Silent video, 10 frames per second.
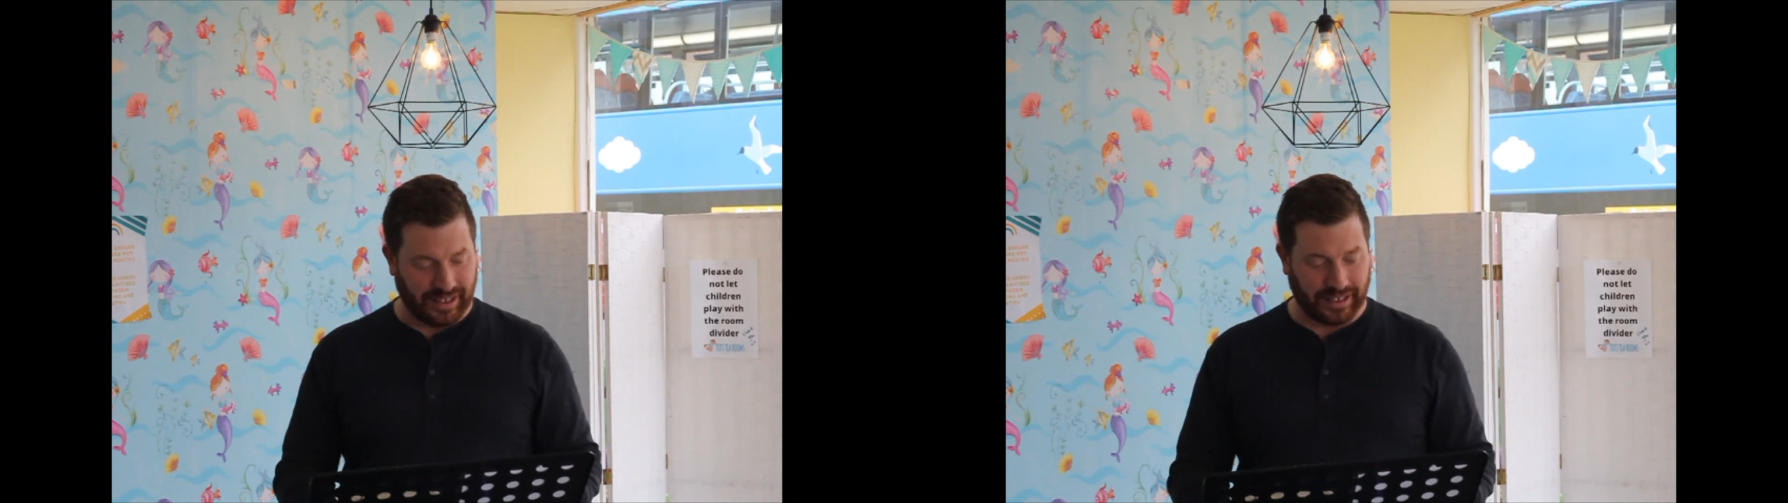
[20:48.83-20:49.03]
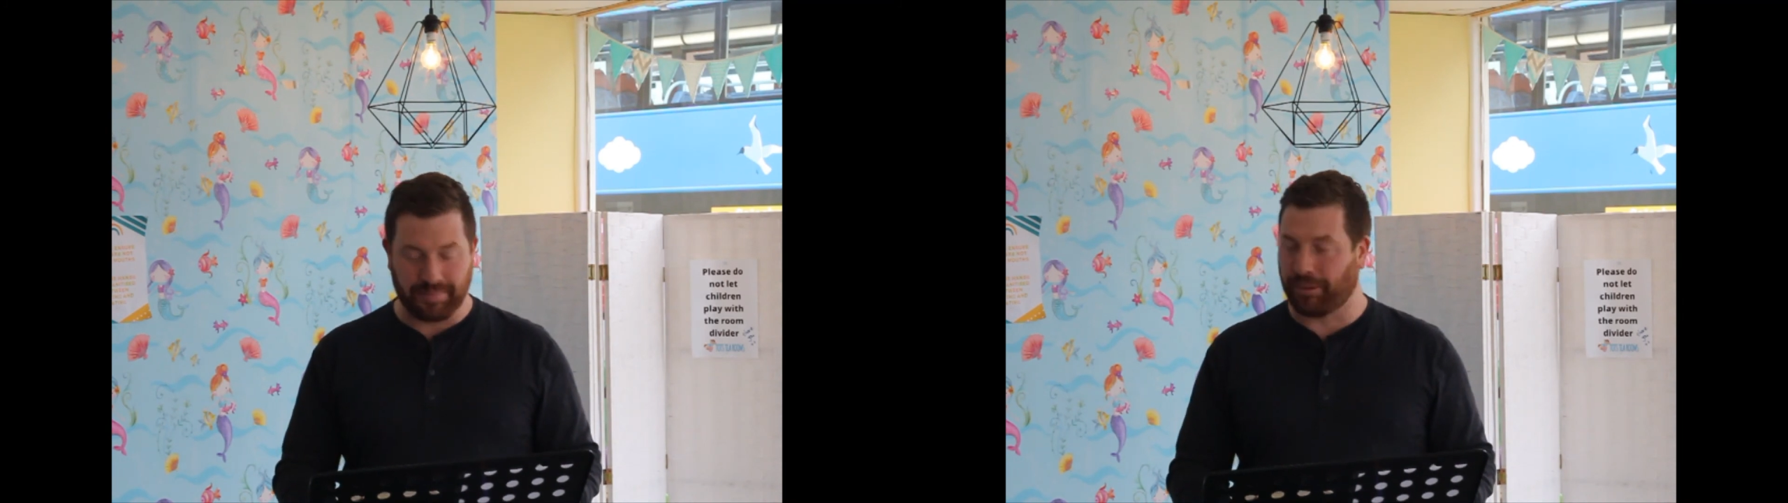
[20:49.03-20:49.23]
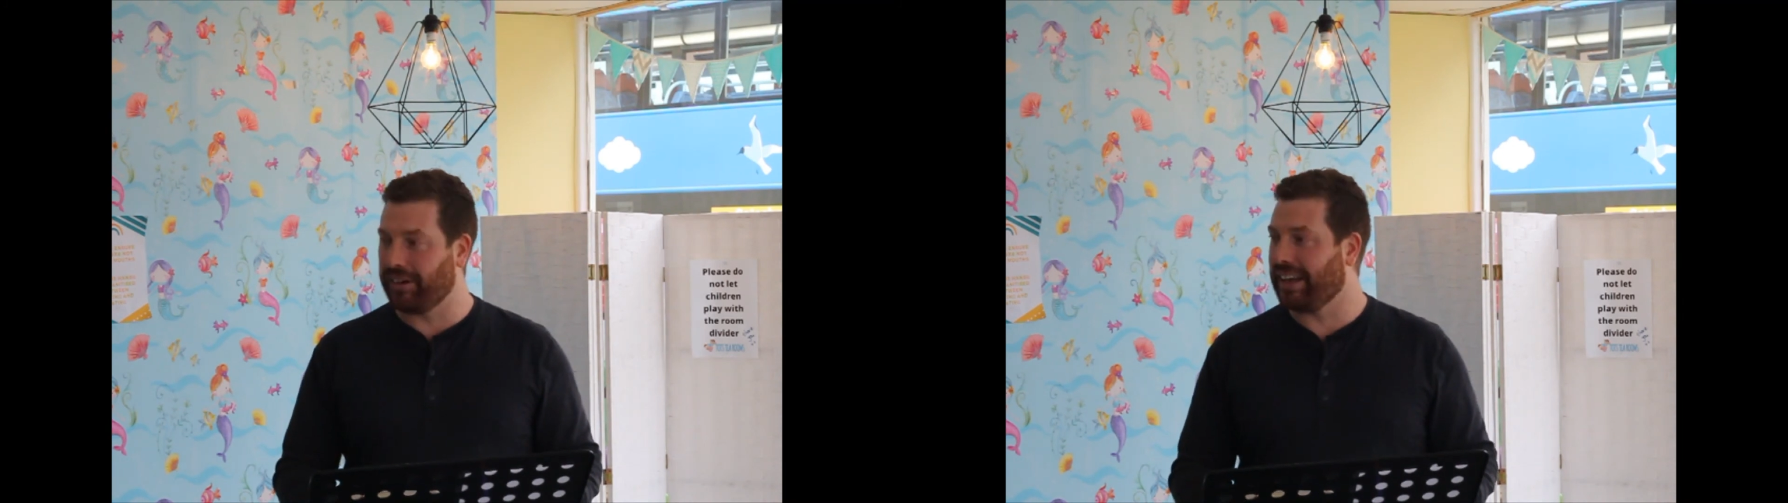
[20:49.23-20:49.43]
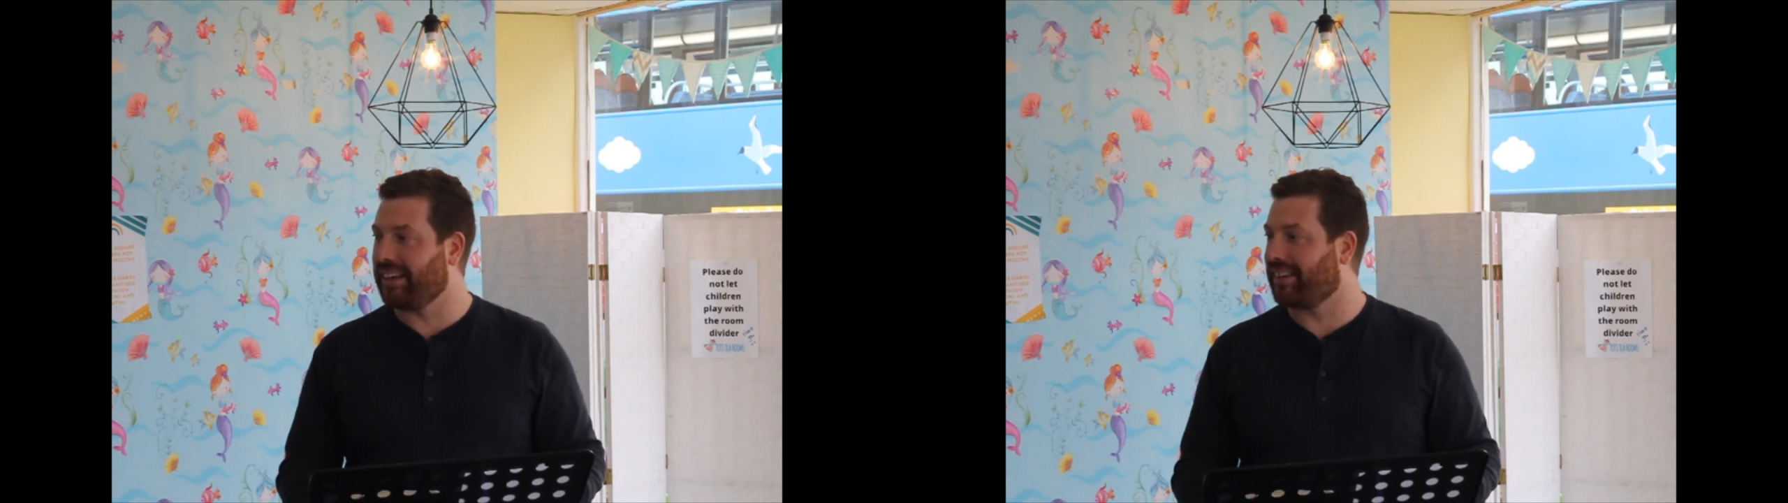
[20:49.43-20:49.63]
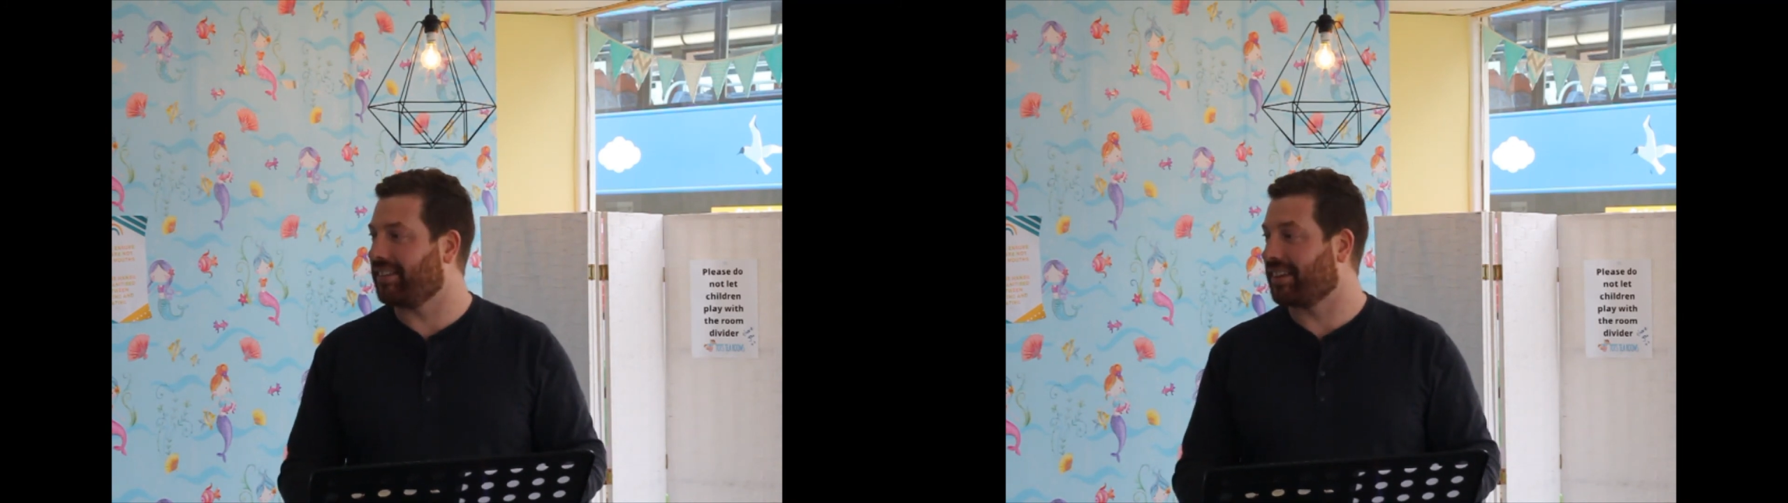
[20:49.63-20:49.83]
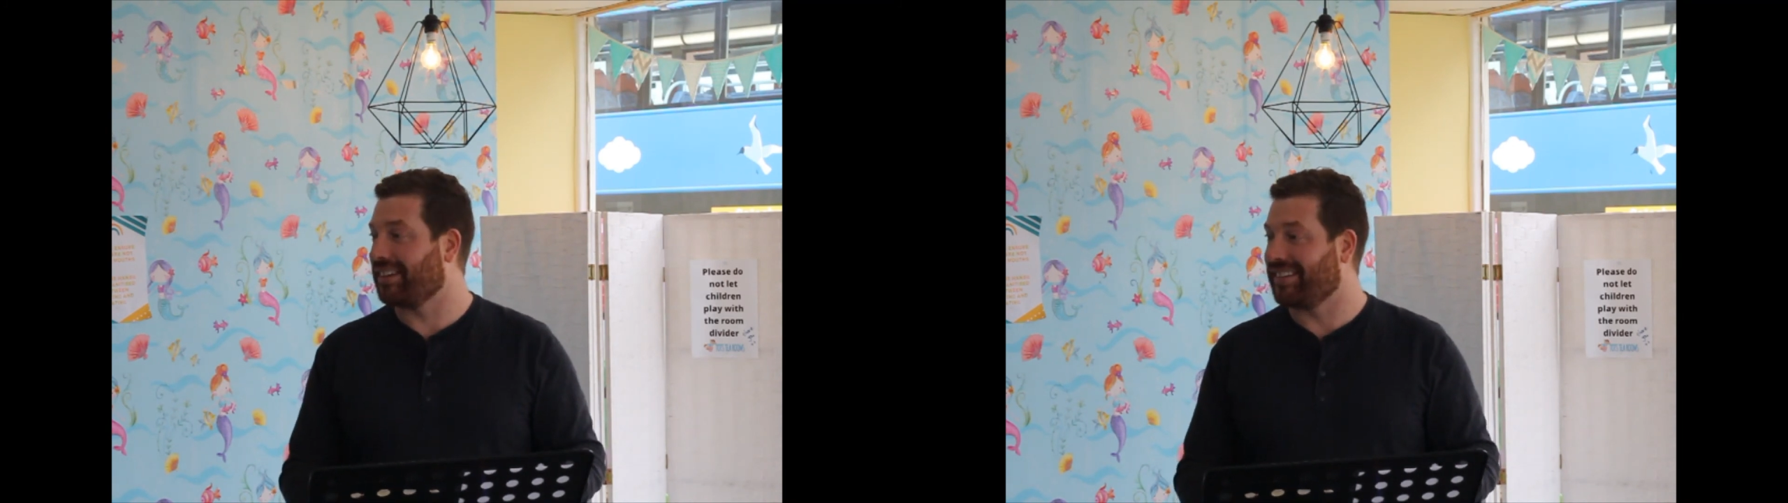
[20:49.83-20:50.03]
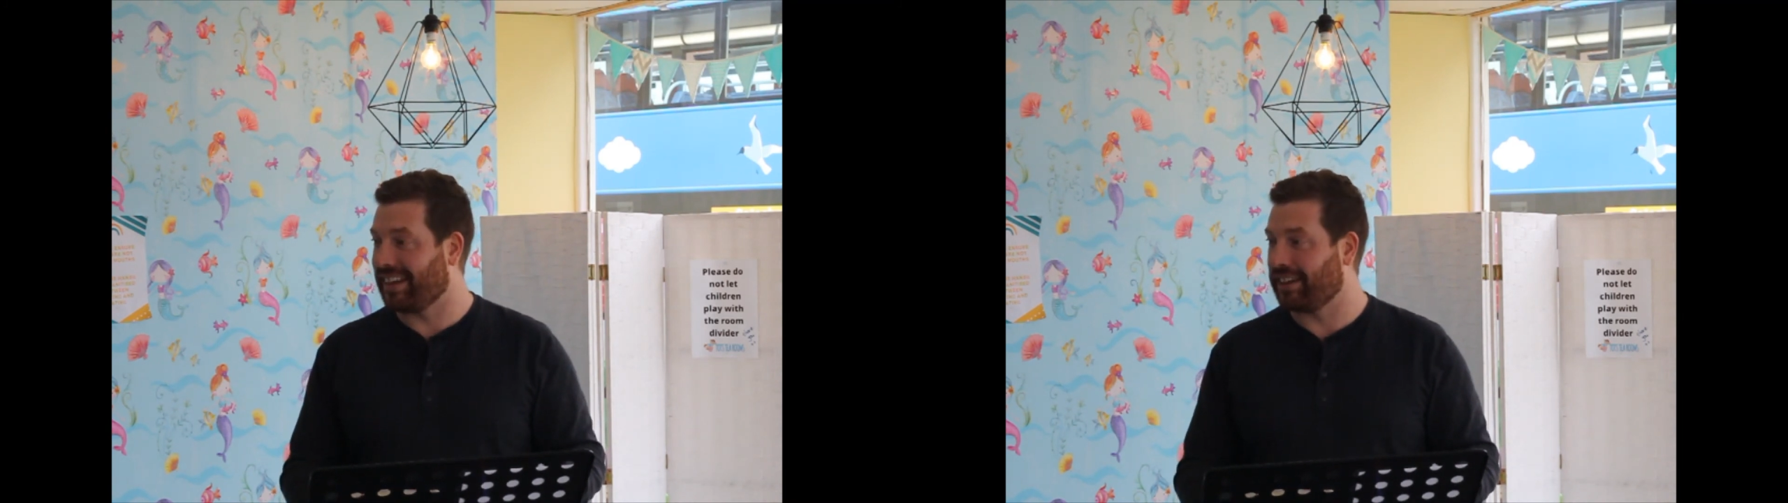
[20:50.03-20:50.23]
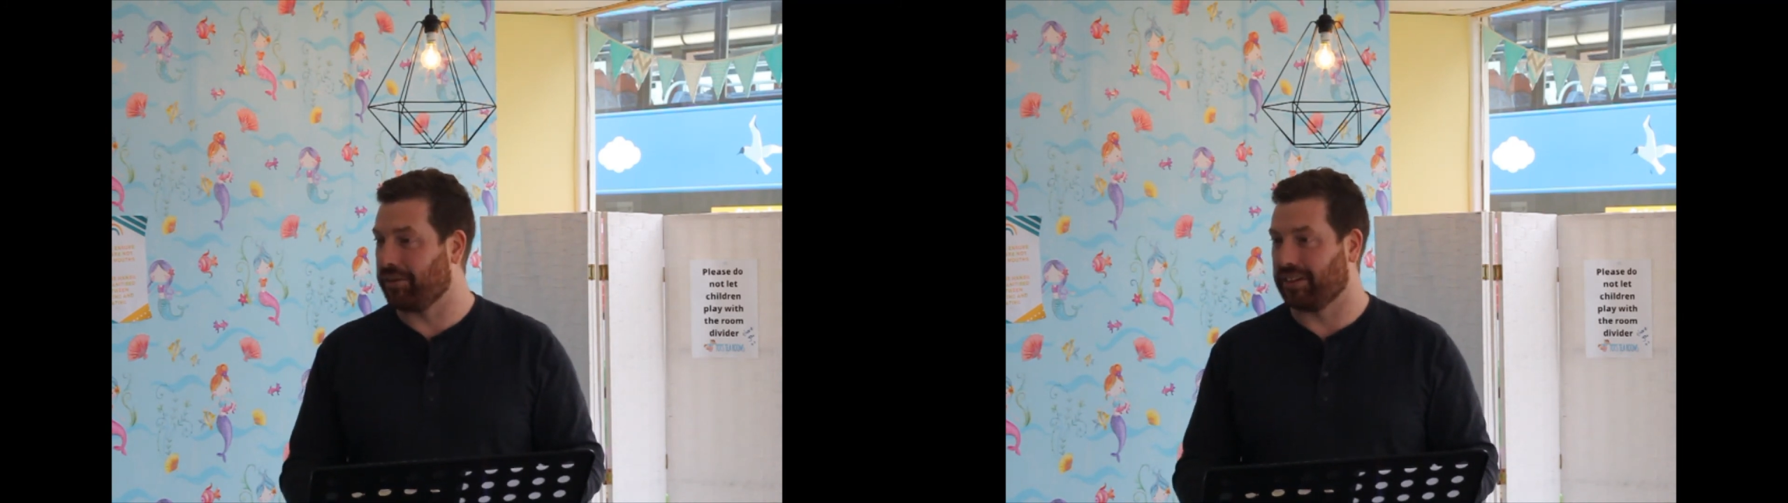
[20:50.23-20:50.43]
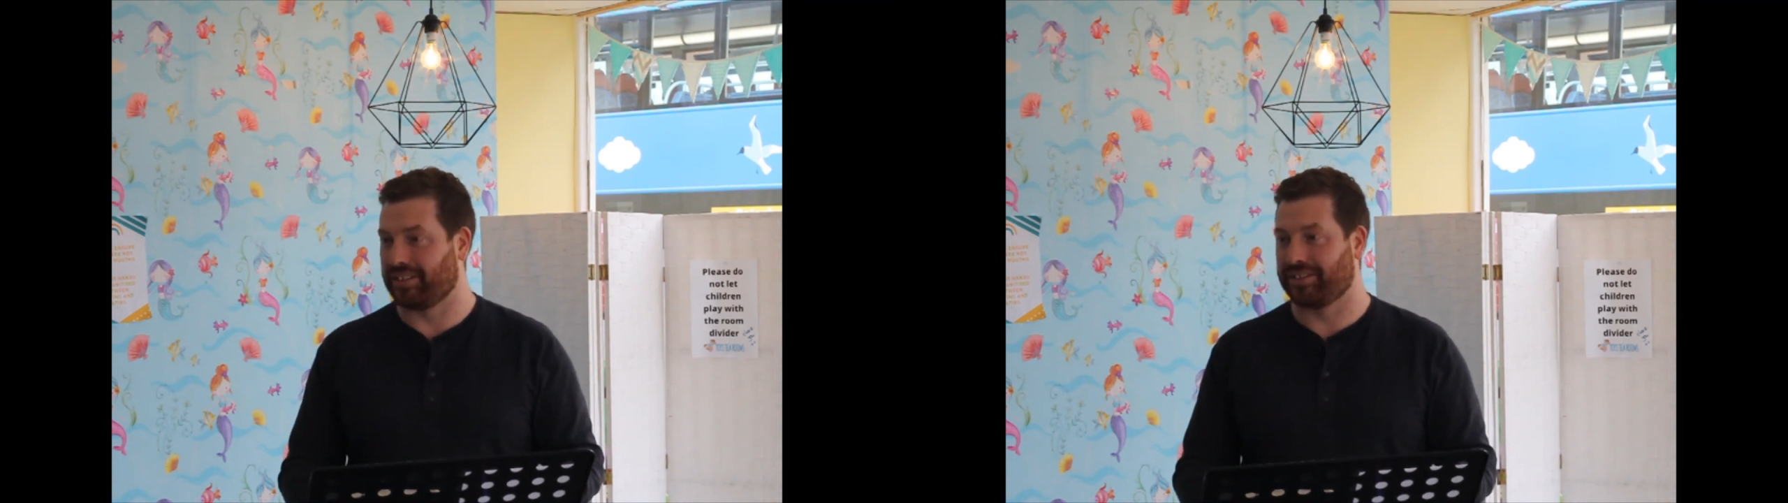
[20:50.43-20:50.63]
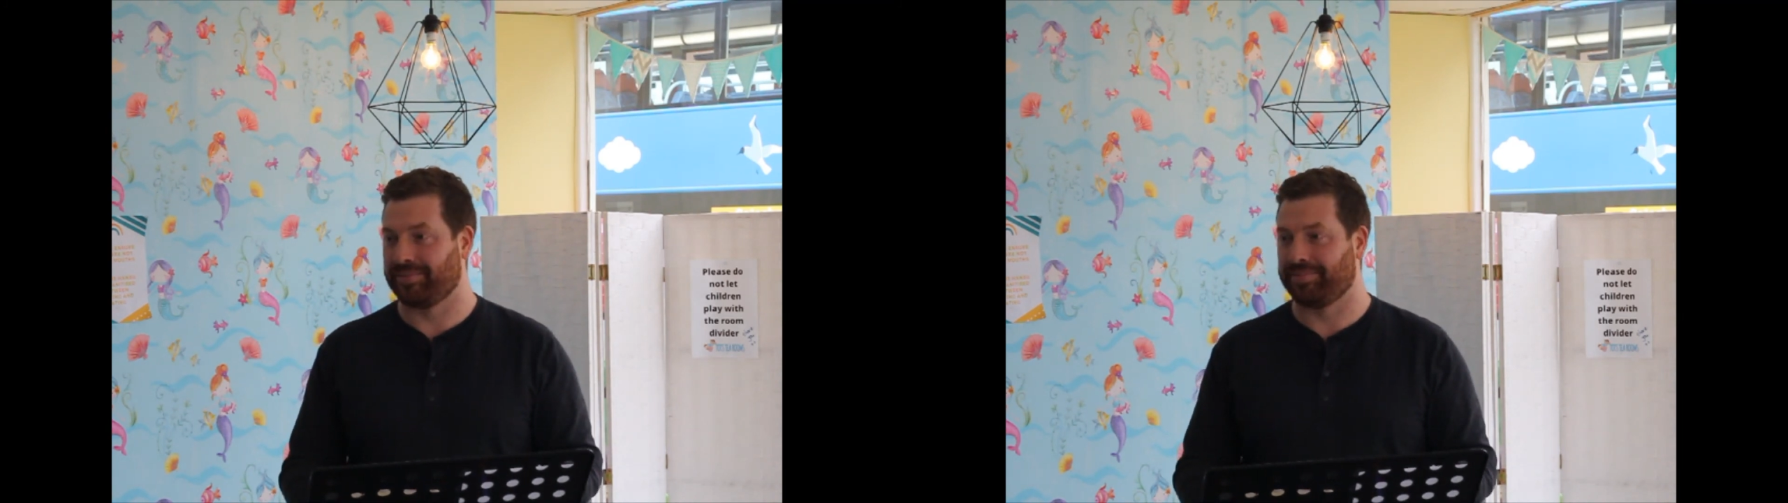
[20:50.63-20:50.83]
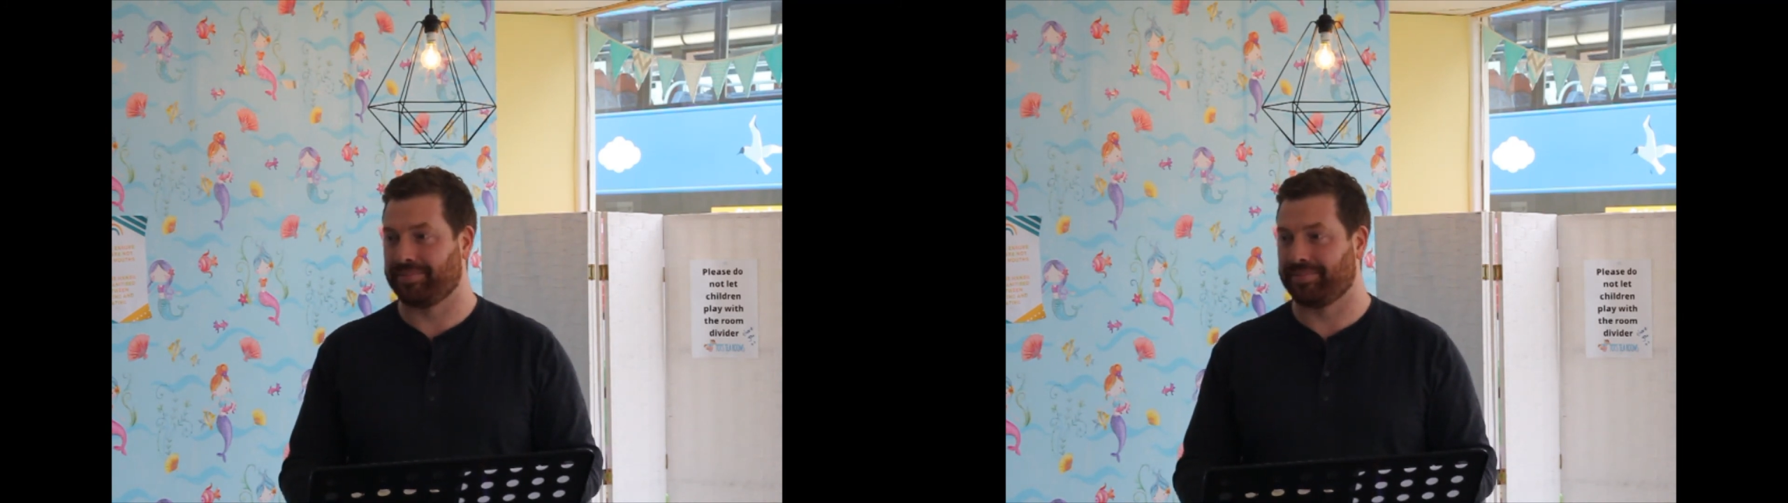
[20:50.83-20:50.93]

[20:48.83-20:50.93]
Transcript: And the point is, it's continuous.